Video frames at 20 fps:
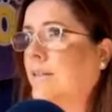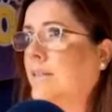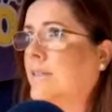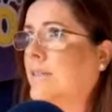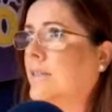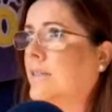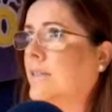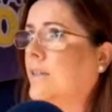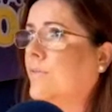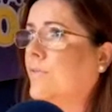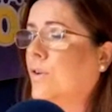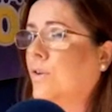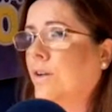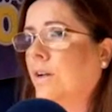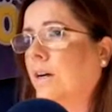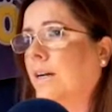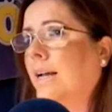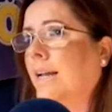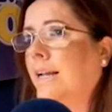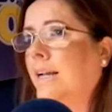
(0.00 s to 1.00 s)
and
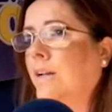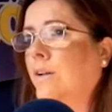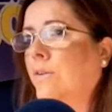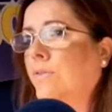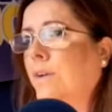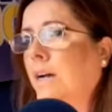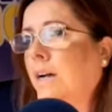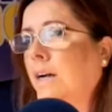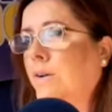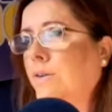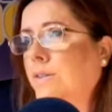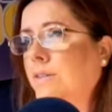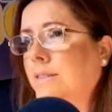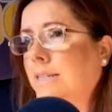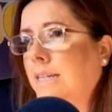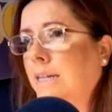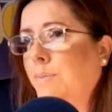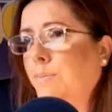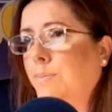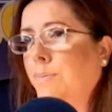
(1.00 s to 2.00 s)
if you're not getting enough
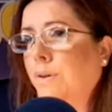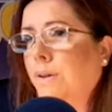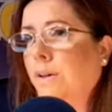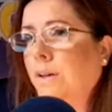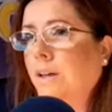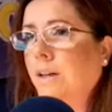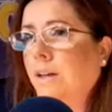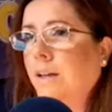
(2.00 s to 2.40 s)
hours sleep